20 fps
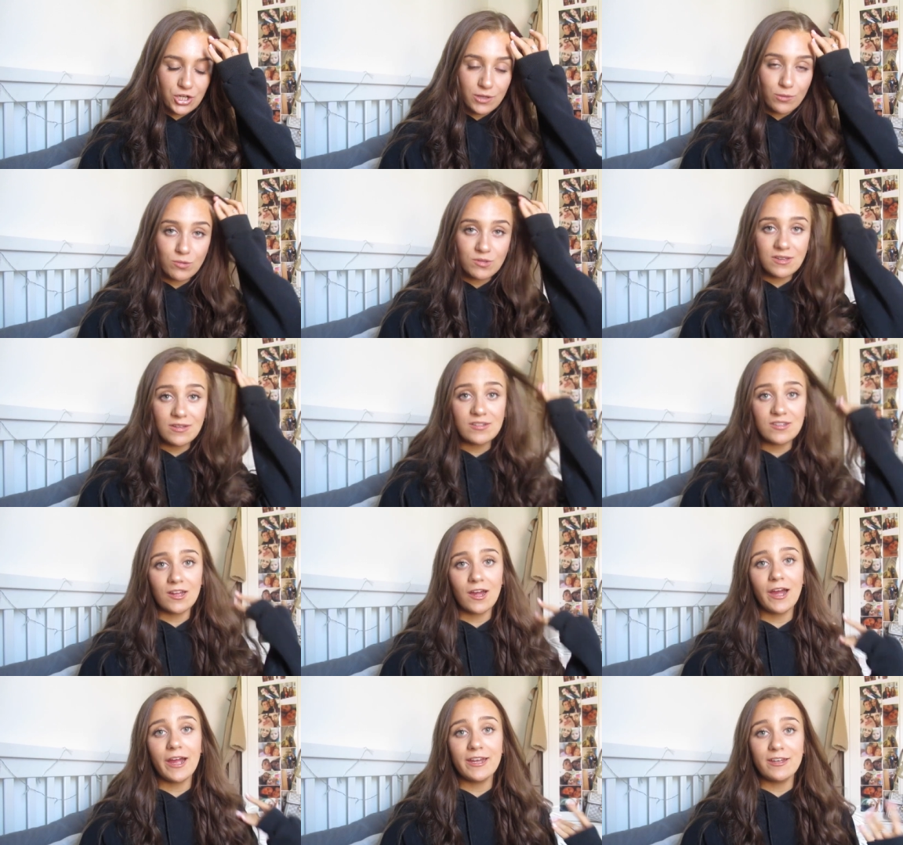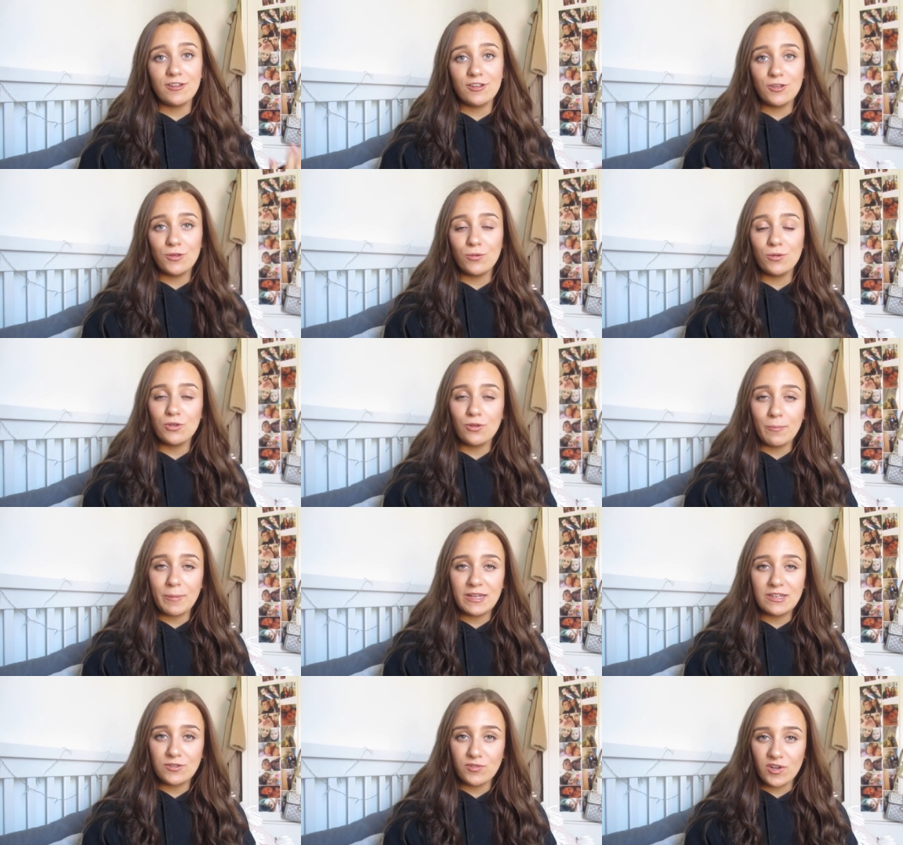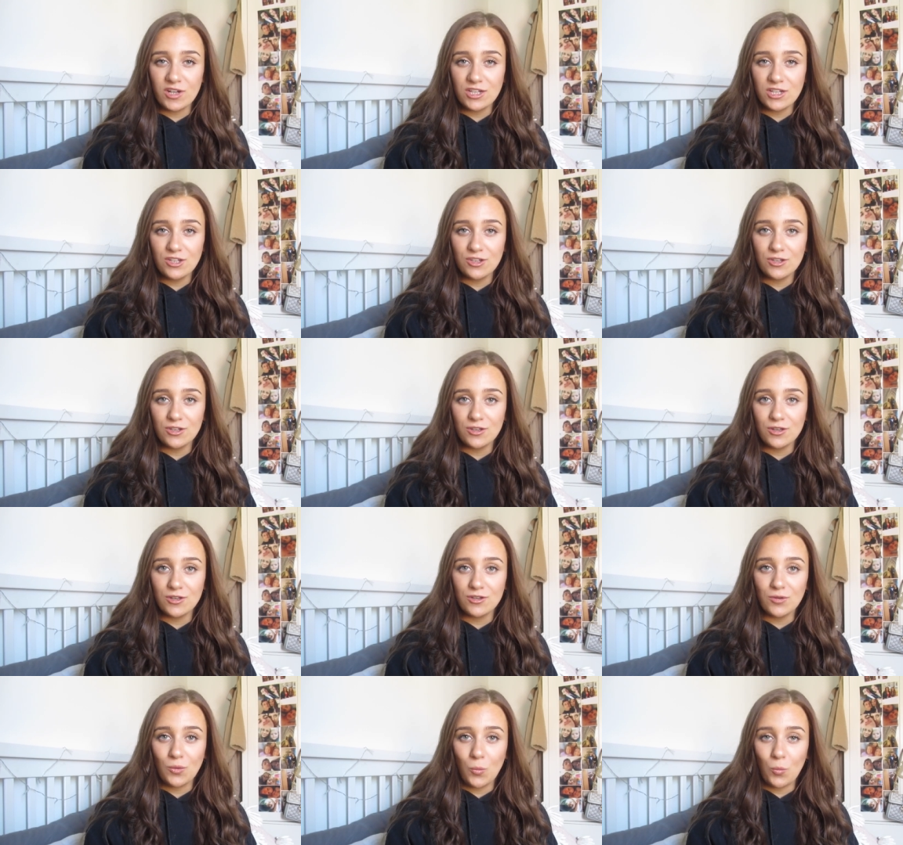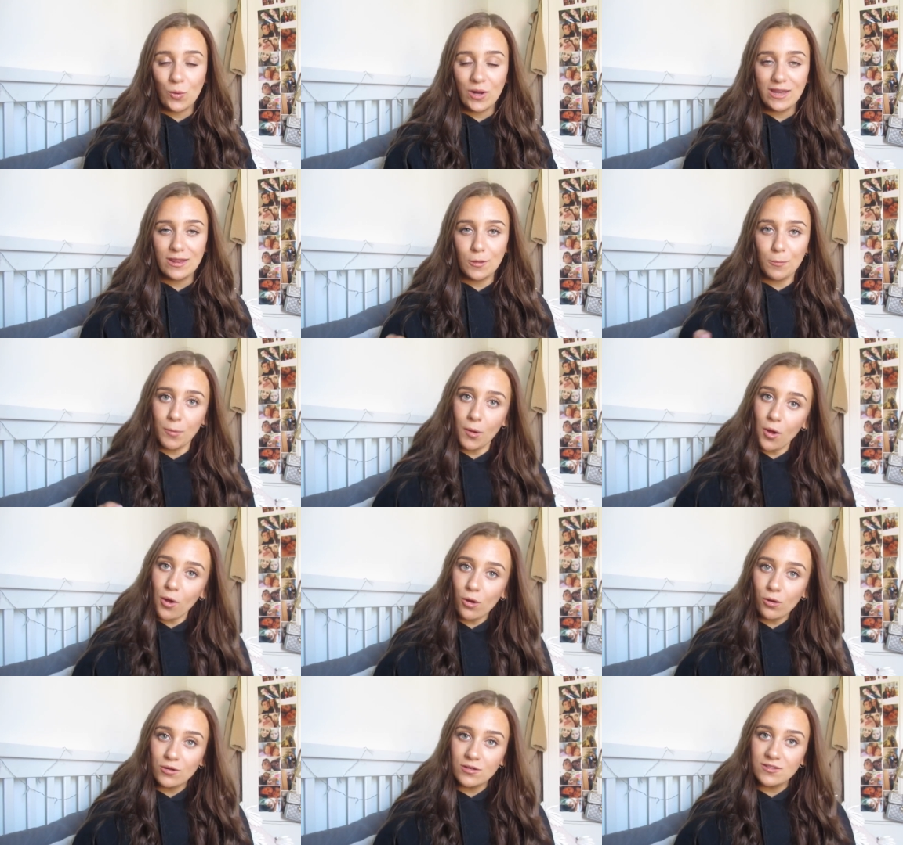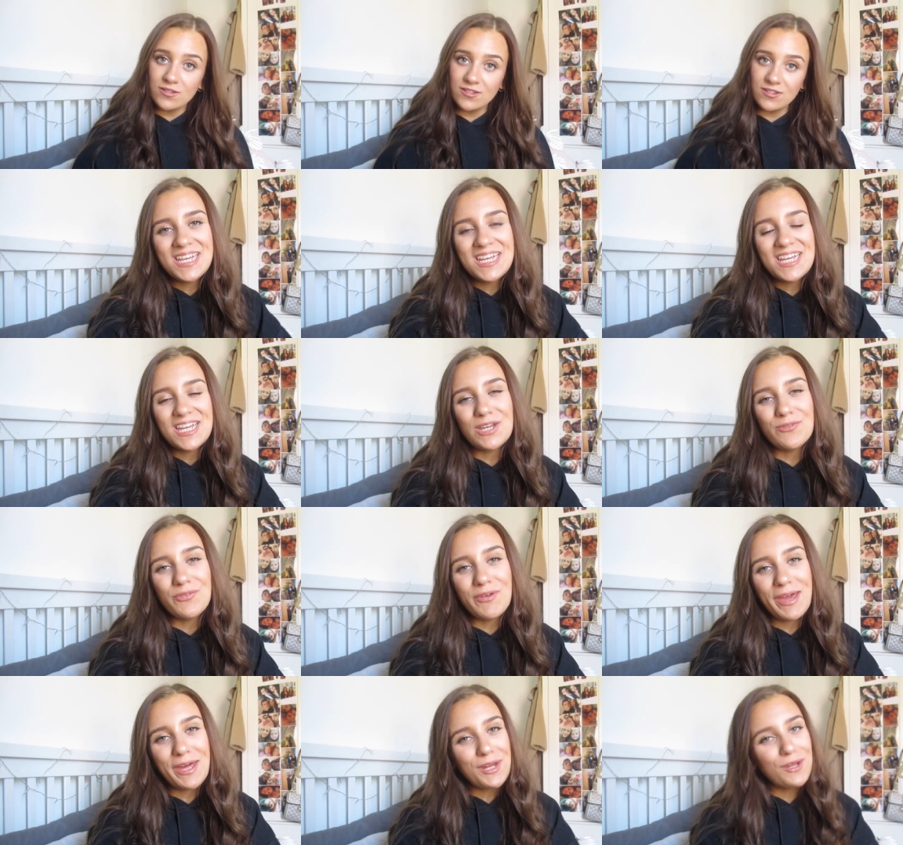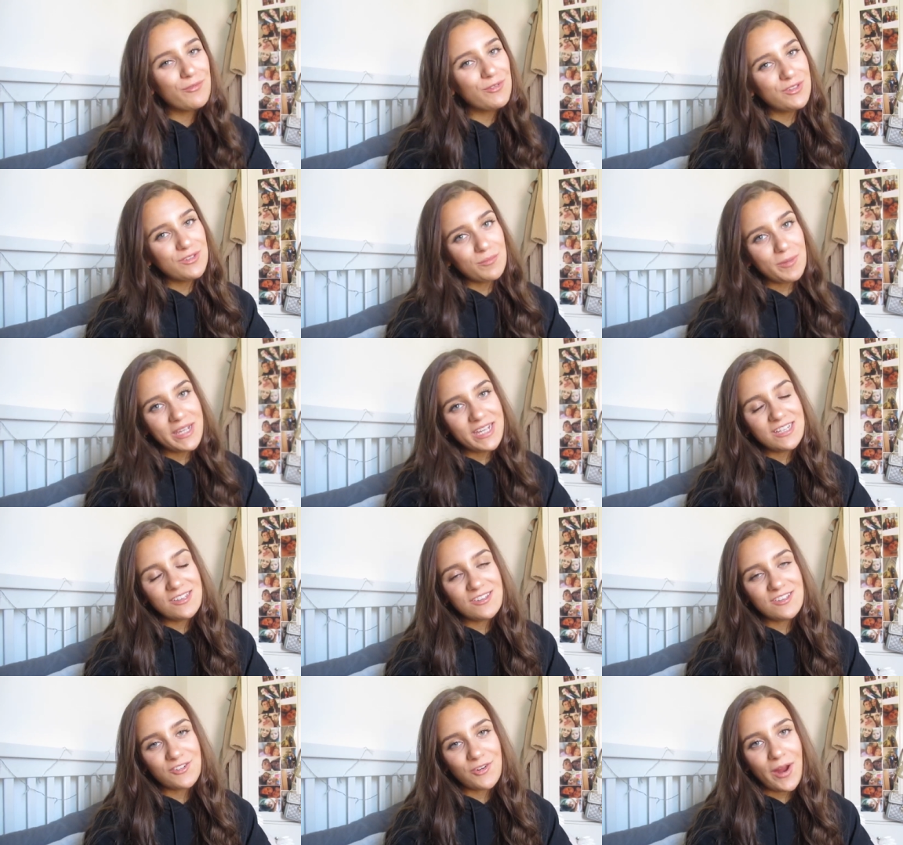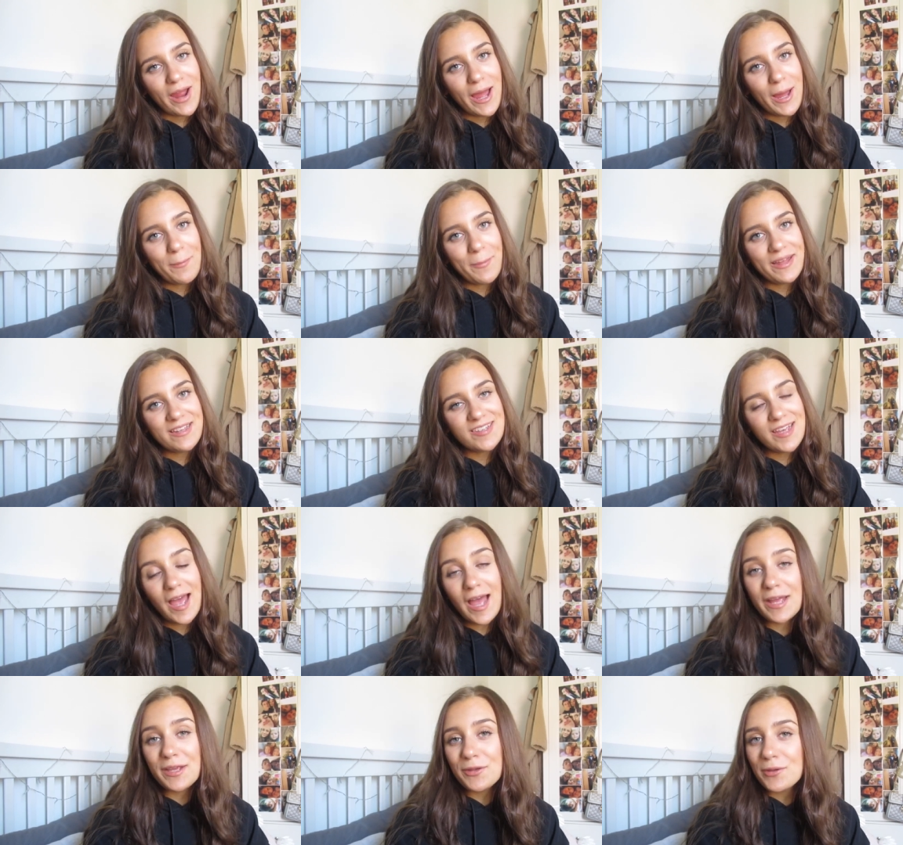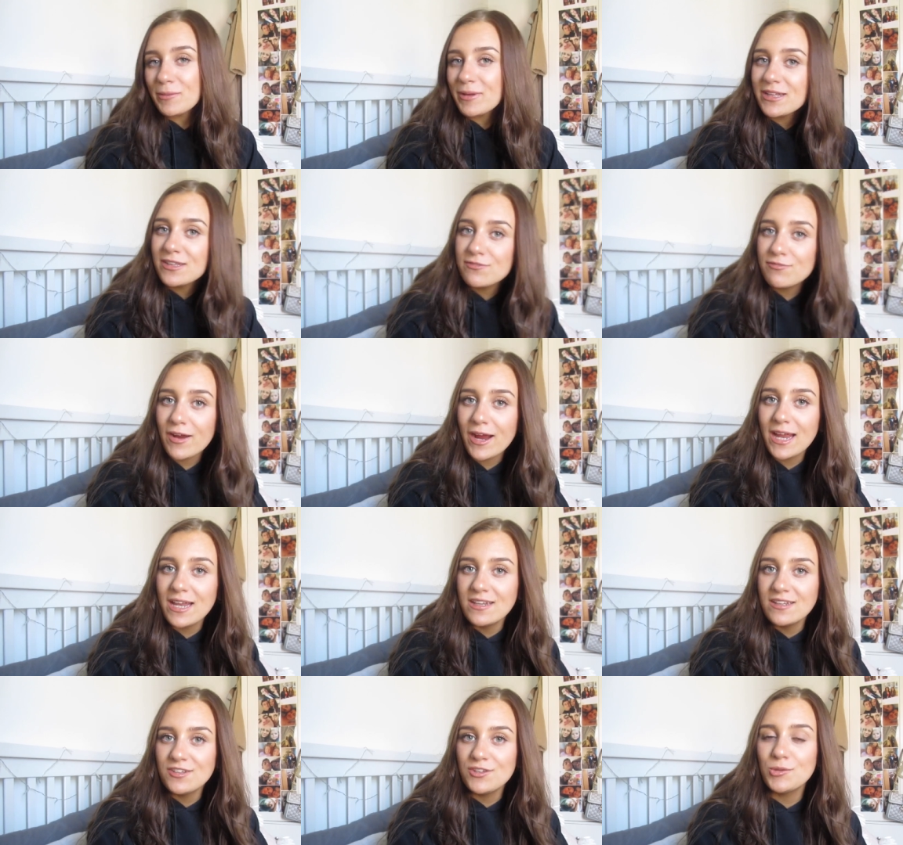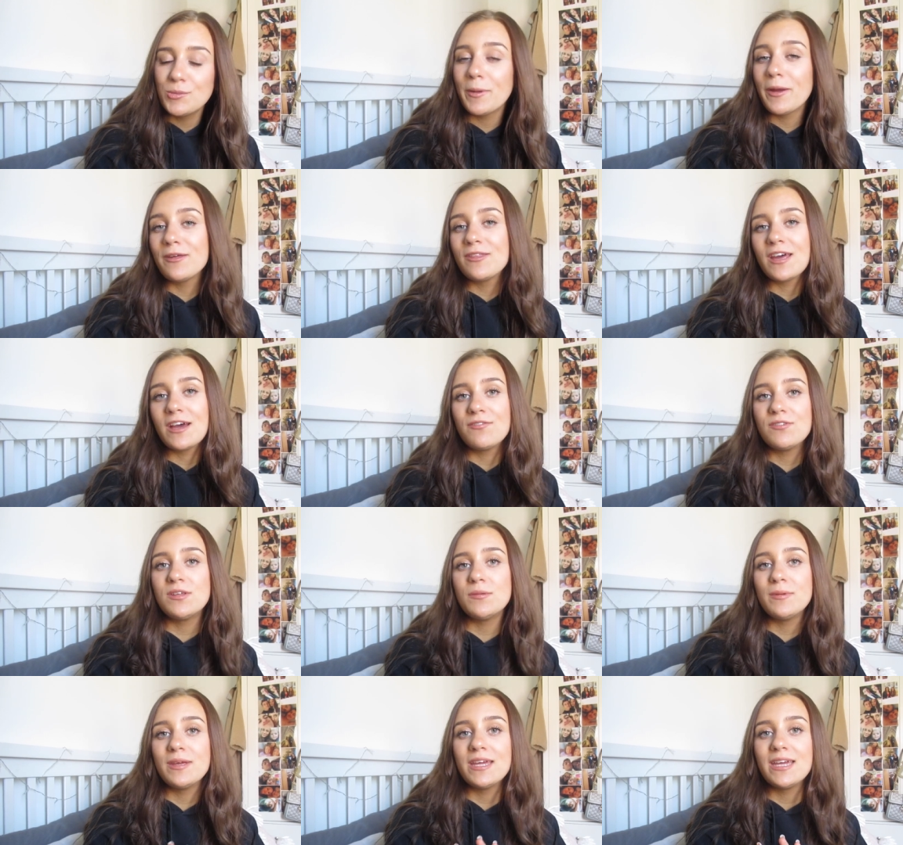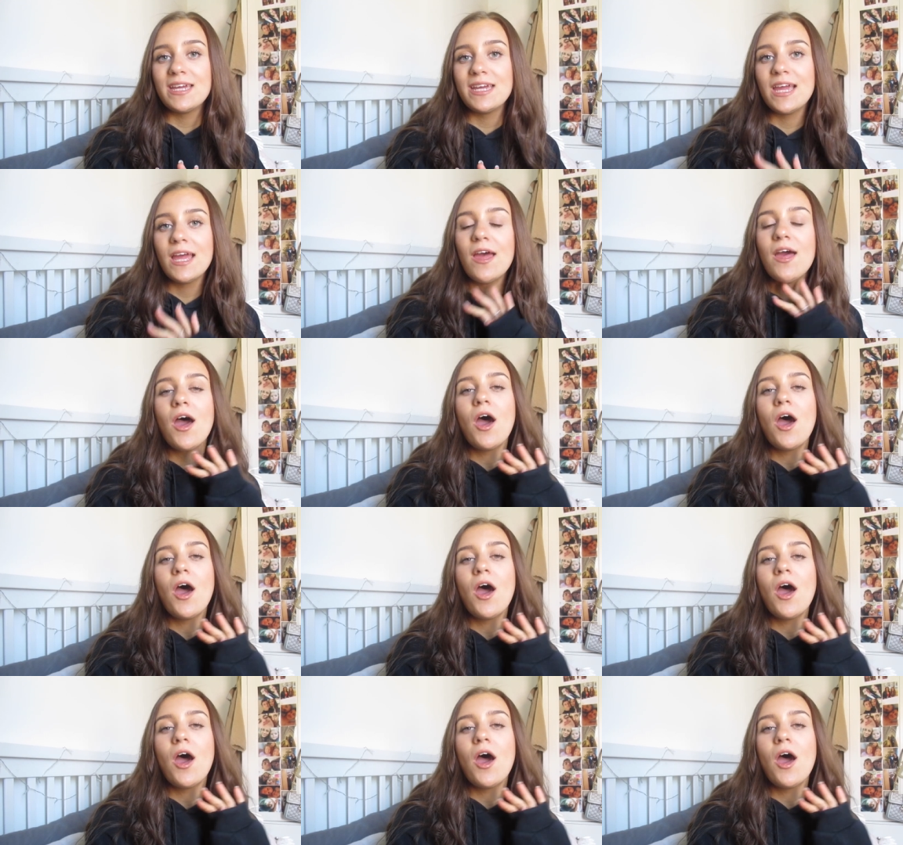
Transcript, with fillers: you what's inside you and your best friend could win the box if you head over to my Instagram tag your best friend you both have to be